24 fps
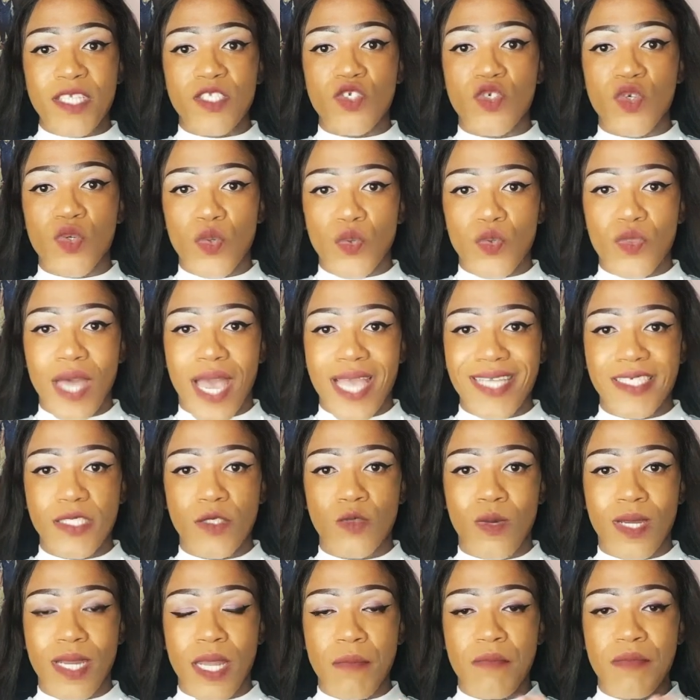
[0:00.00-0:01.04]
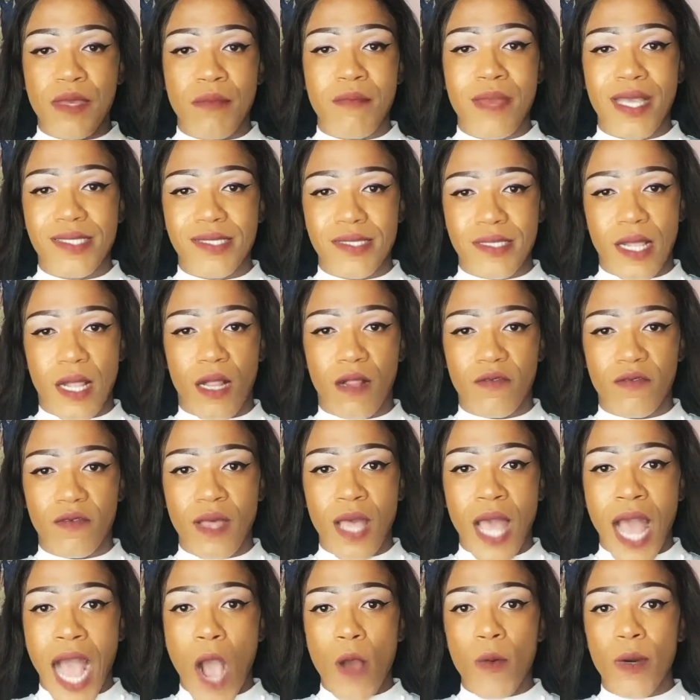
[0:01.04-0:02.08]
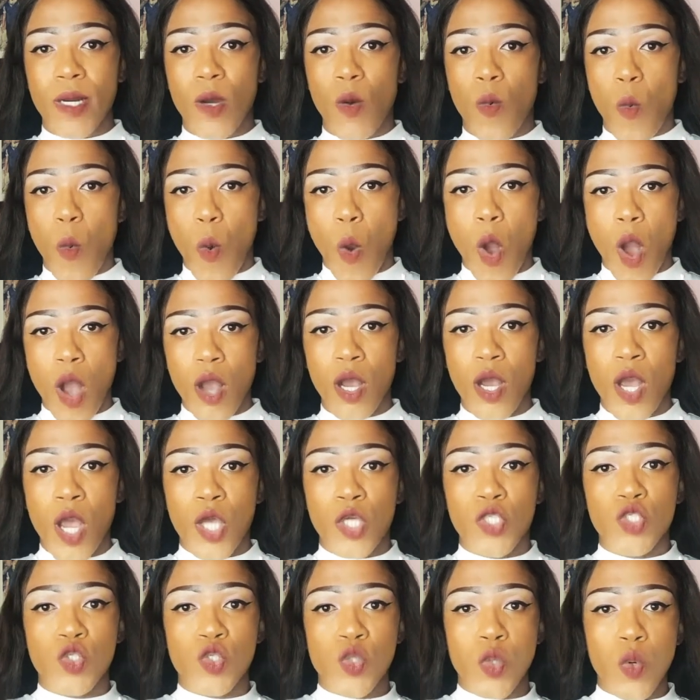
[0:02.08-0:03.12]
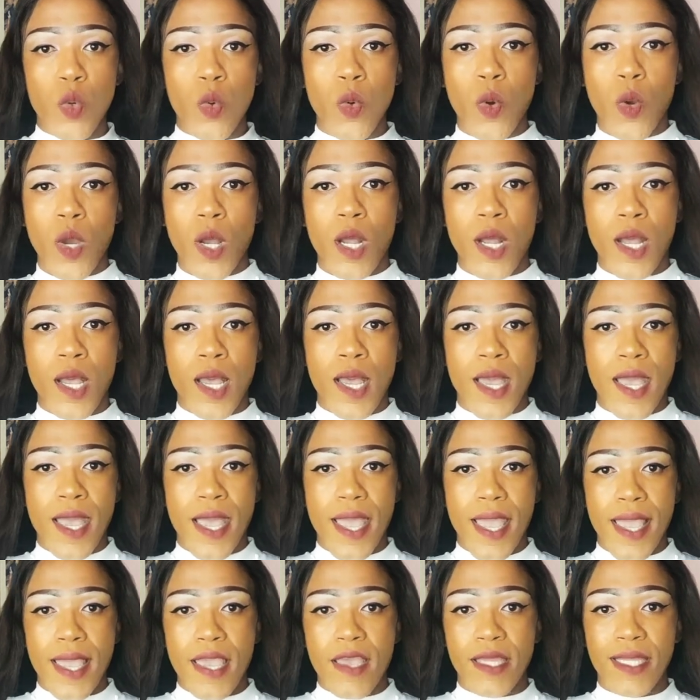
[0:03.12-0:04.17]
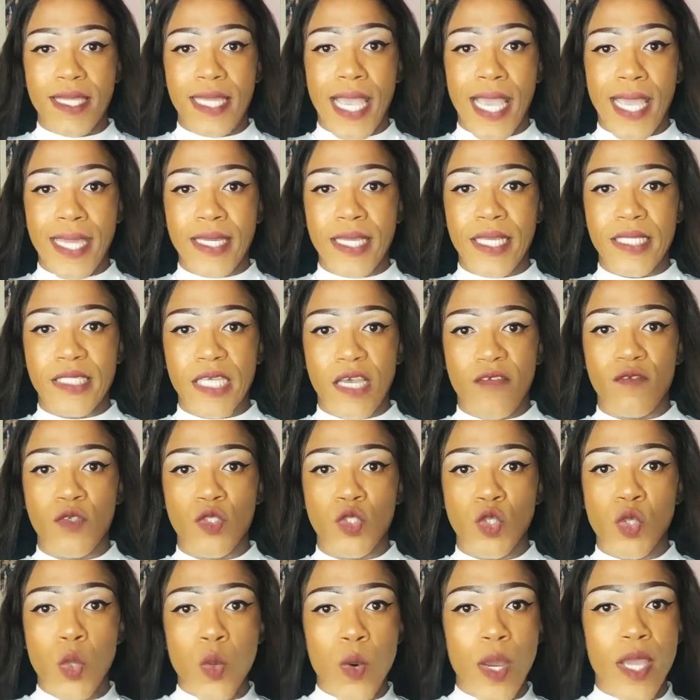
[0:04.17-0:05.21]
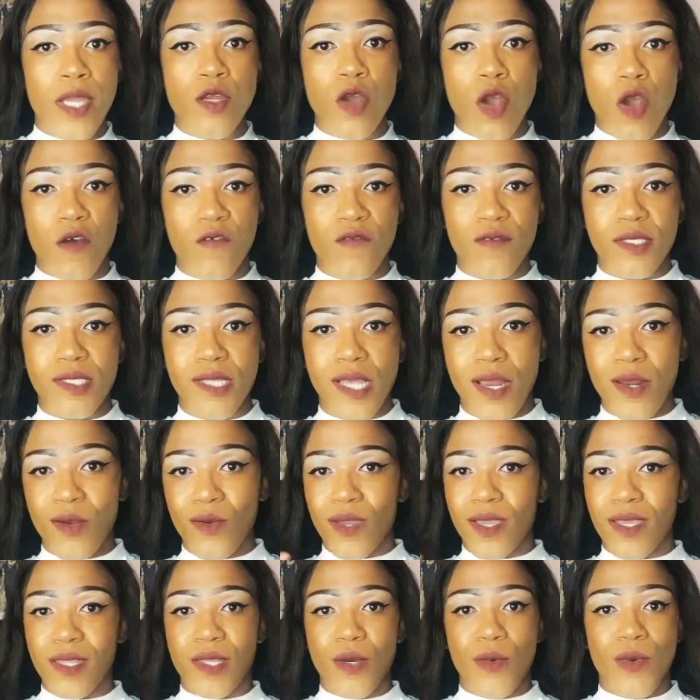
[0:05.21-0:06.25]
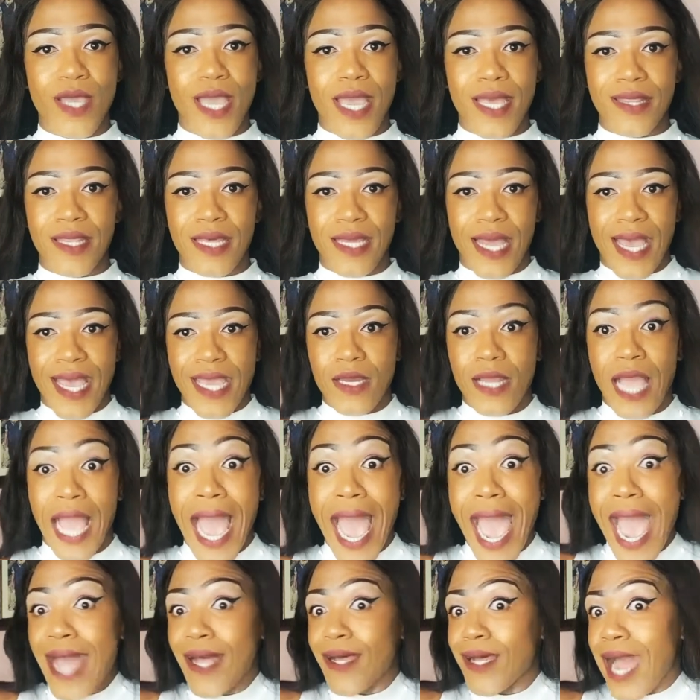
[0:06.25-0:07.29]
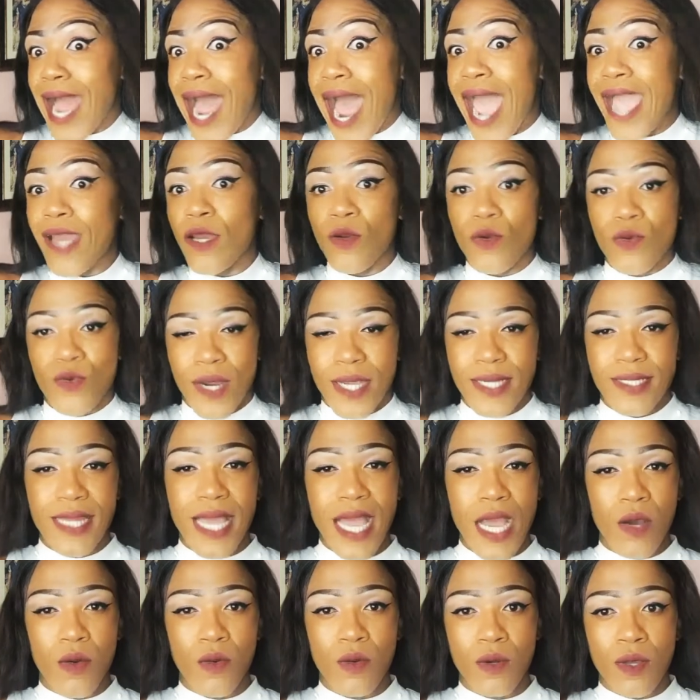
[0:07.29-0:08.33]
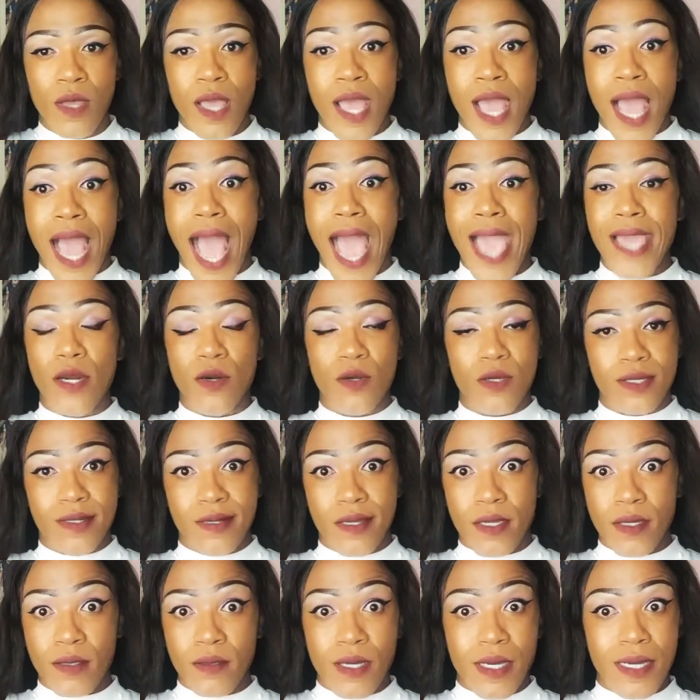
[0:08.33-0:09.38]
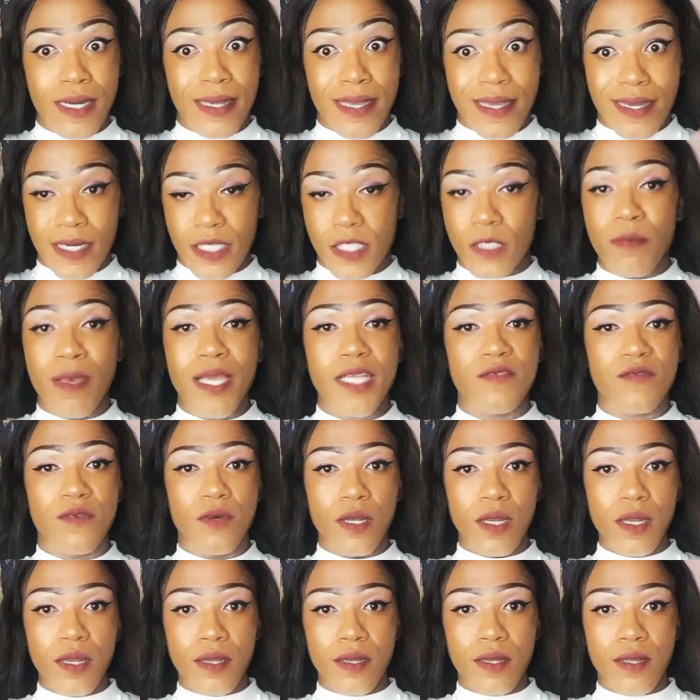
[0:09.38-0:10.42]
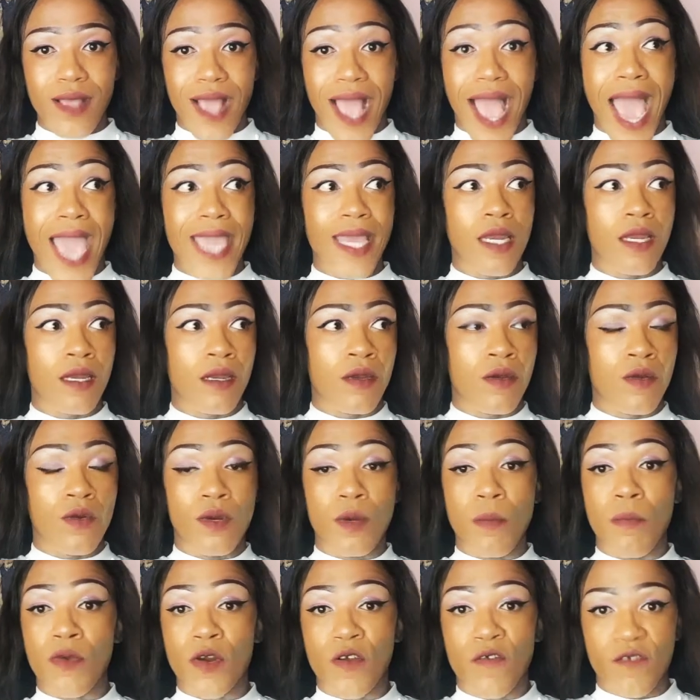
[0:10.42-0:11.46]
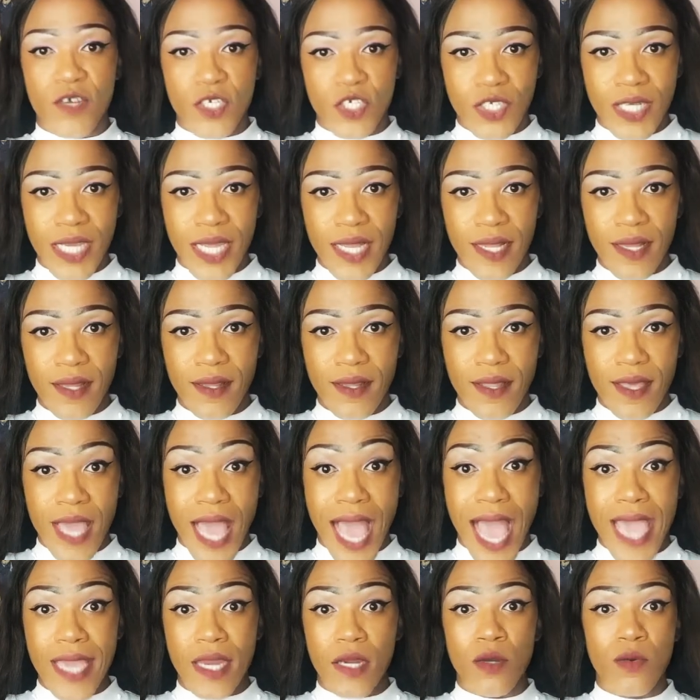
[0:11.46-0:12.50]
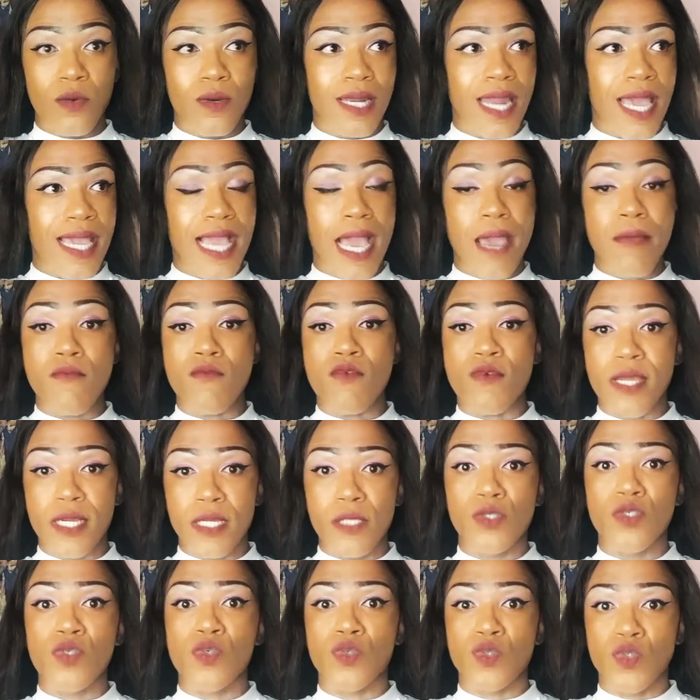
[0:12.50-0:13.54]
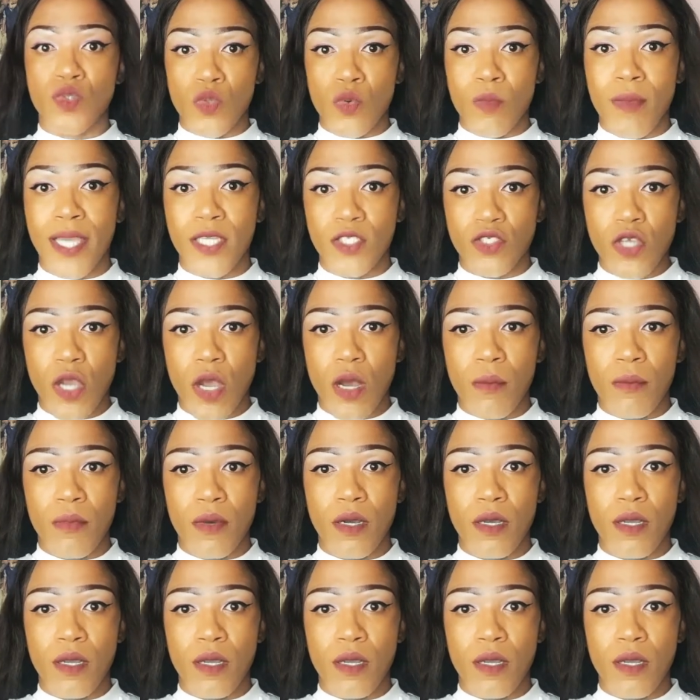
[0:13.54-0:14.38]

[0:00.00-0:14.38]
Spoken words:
truth. I just want to be myself. I want to walk to an interview, to an office, looking the way that I look right now. I look respectful. I look professional. I look like I'm ready to do my job.